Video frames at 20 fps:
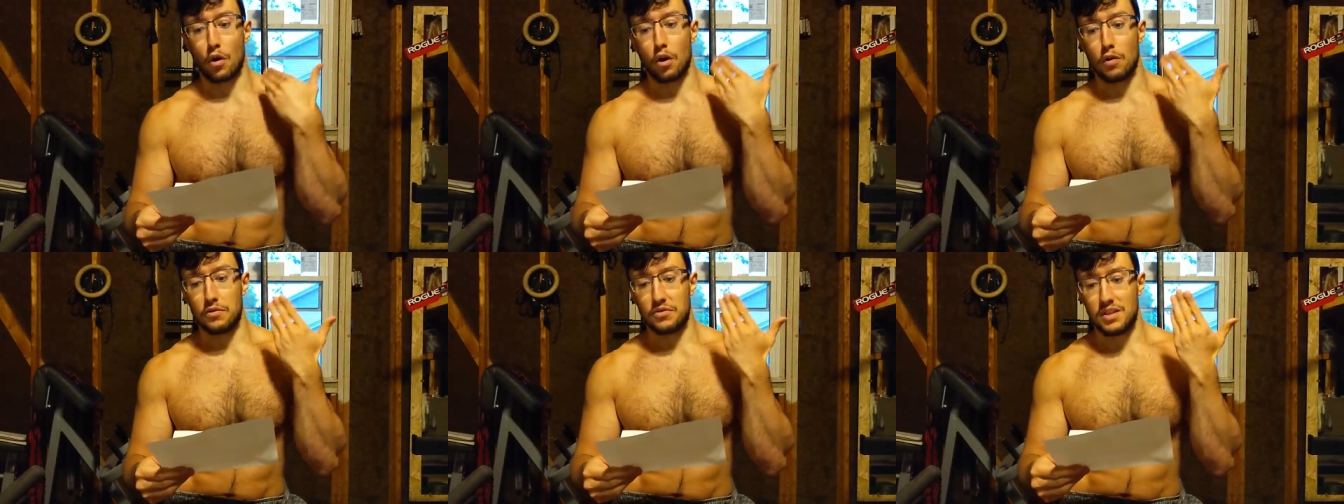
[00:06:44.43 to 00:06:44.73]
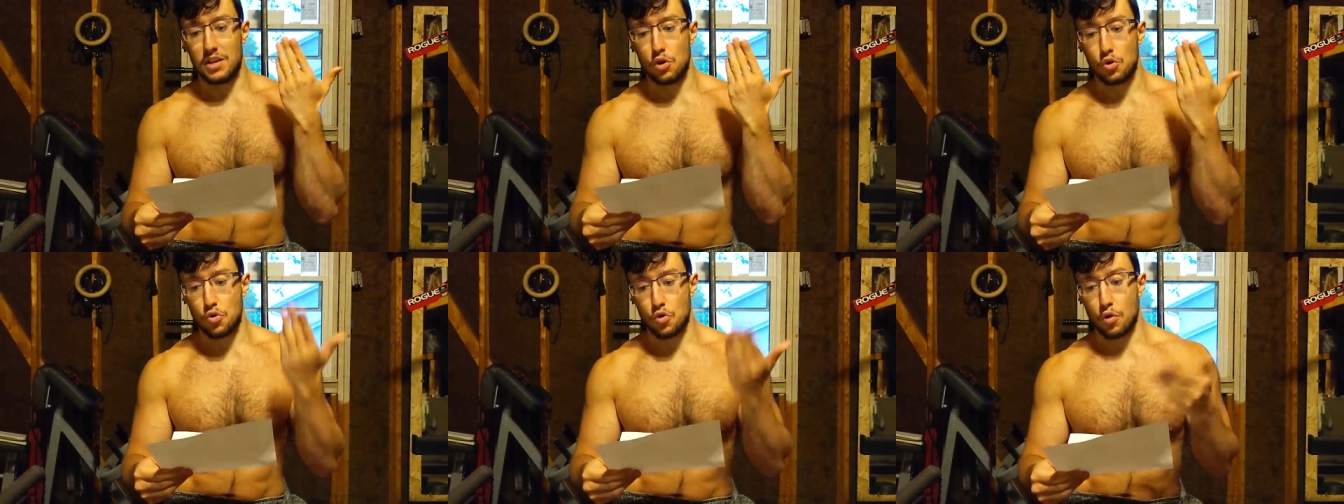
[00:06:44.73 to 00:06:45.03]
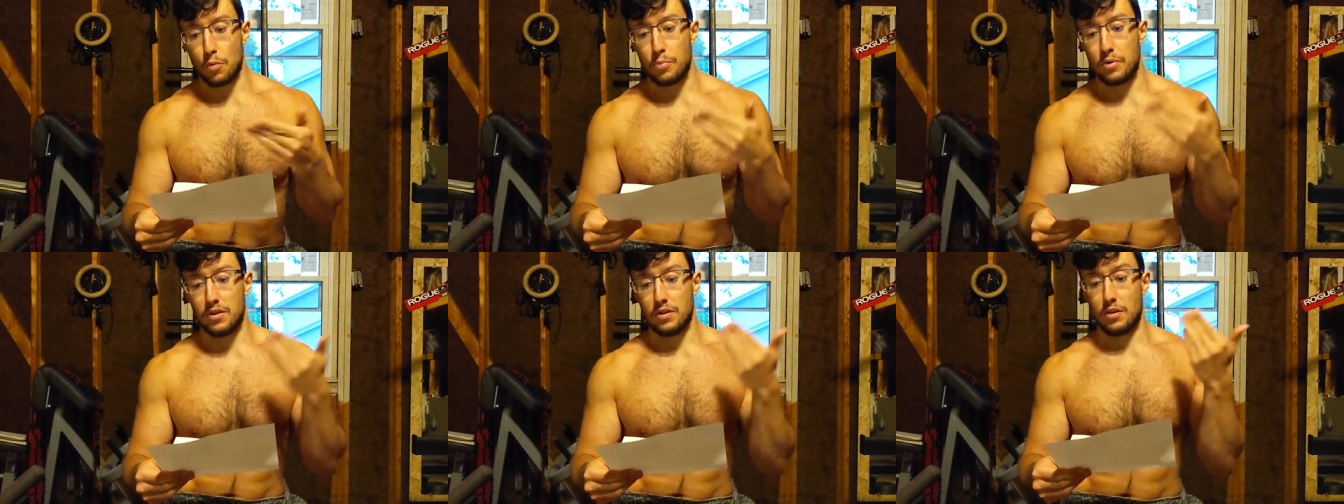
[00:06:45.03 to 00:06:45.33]
of the
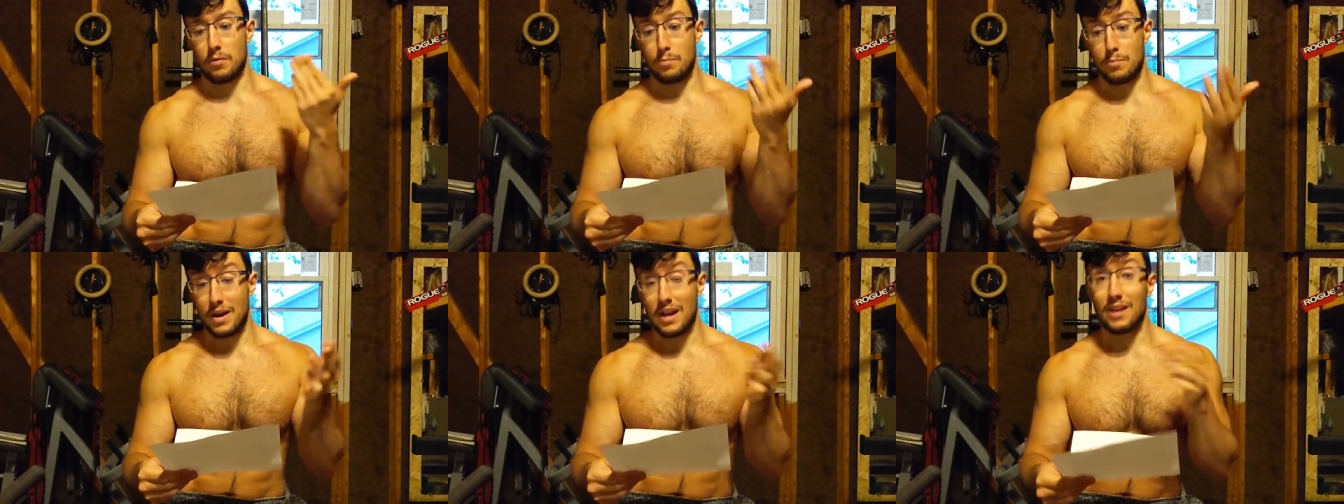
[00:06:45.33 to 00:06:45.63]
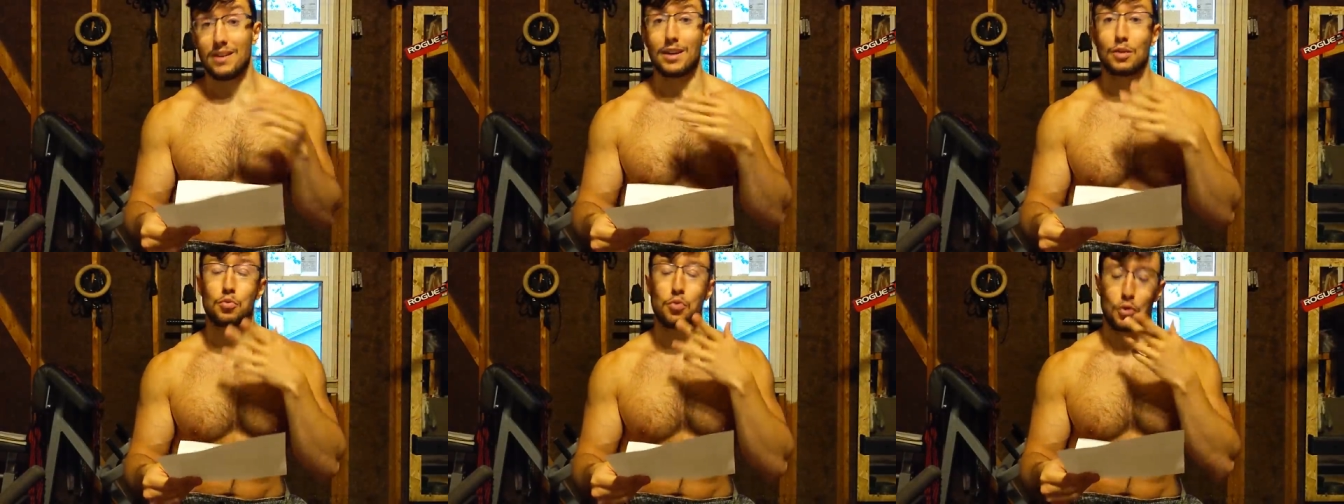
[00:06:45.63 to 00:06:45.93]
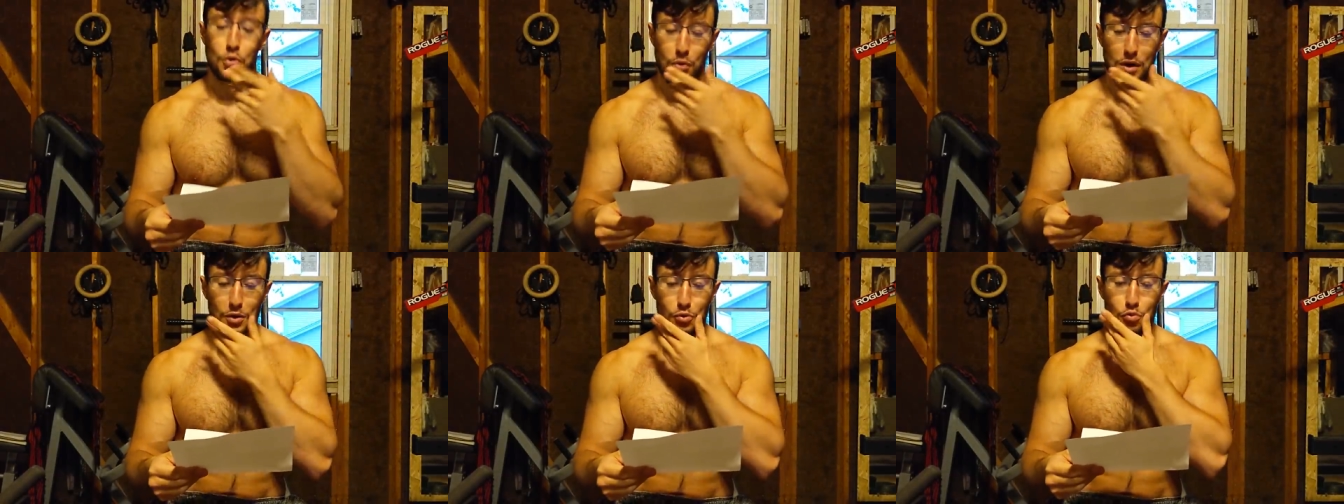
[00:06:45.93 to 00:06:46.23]
European man that
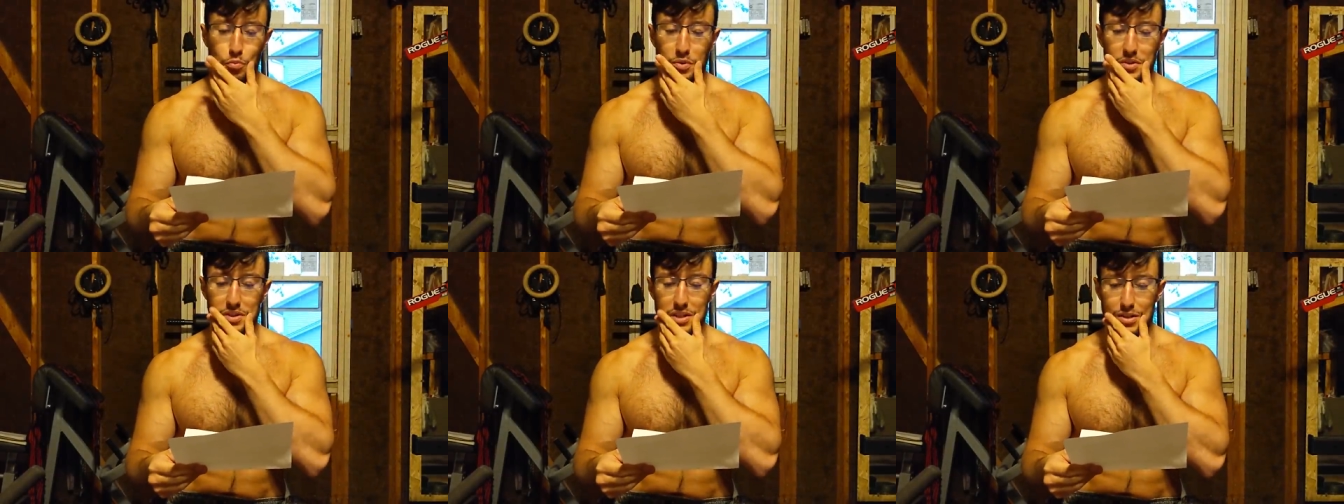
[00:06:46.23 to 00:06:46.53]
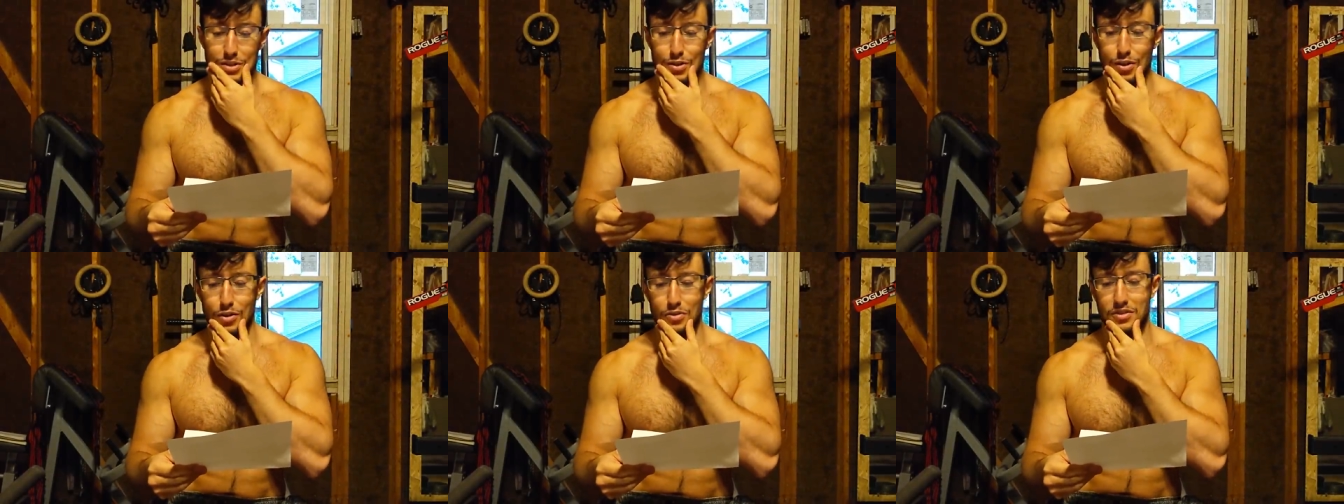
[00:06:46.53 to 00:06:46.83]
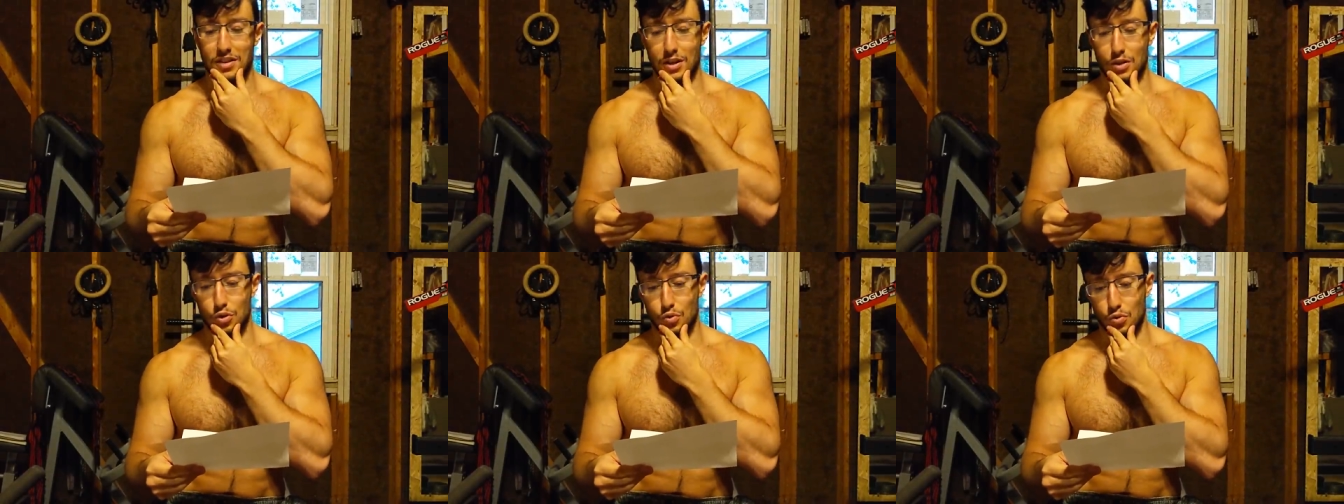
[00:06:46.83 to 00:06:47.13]
we're going to be
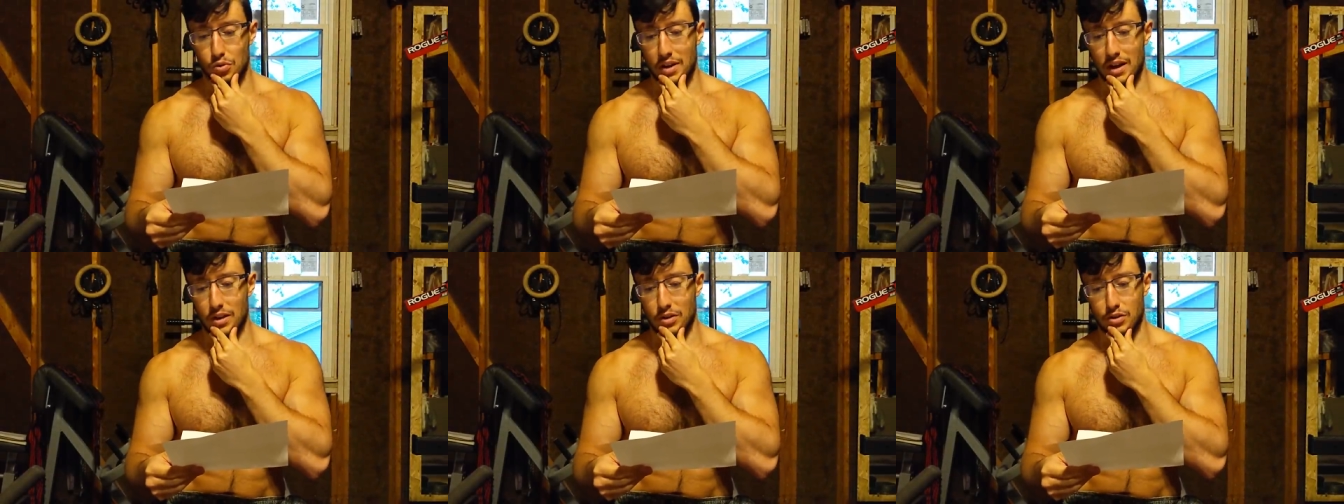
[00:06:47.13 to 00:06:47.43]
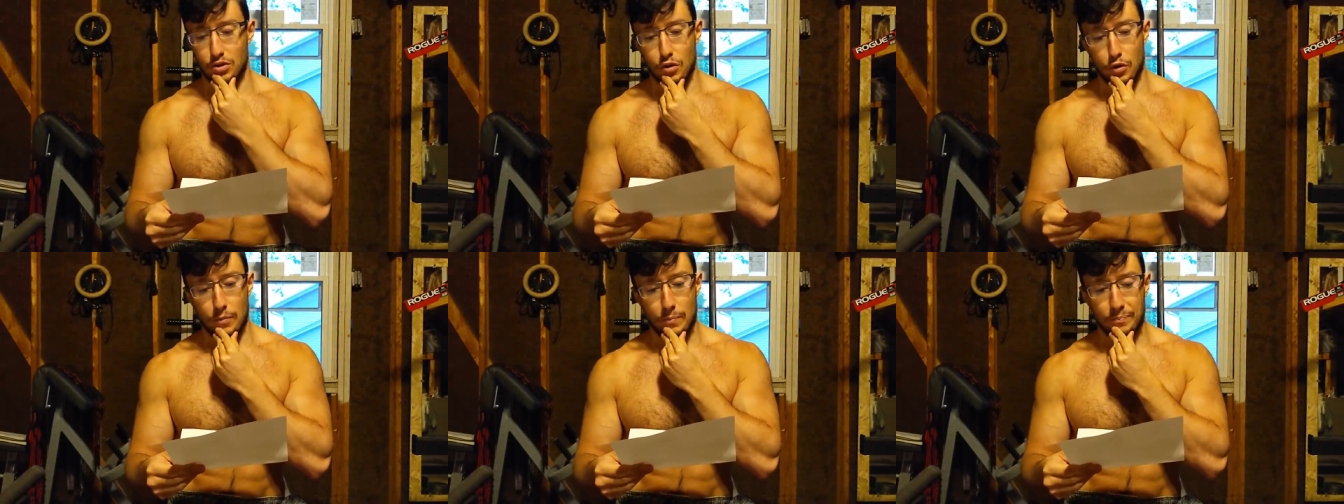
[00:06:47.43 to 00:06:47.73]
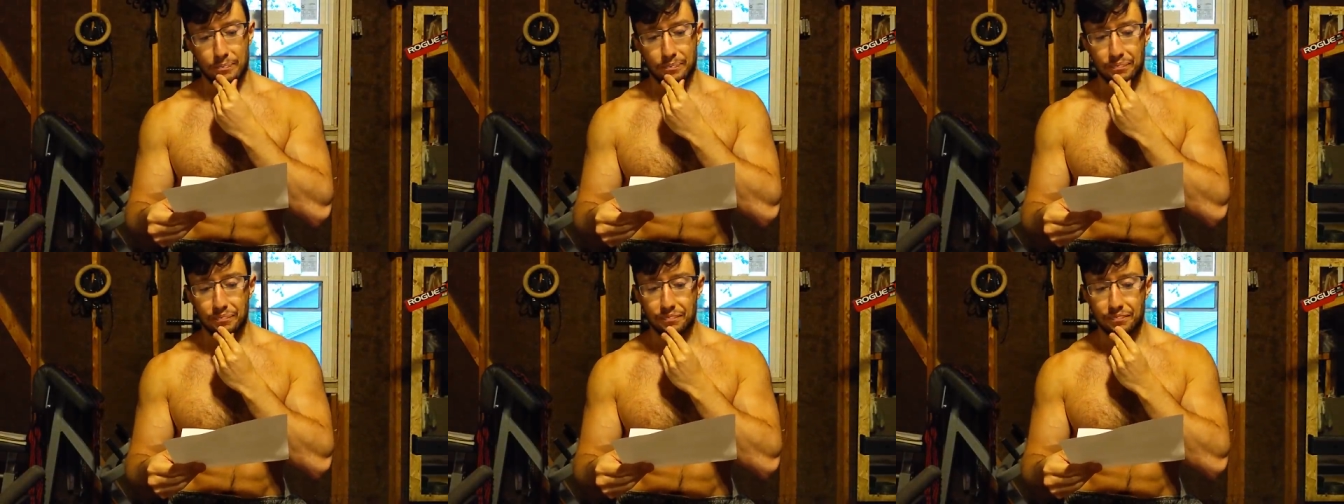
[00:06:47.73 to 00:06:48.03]
discussing today. So,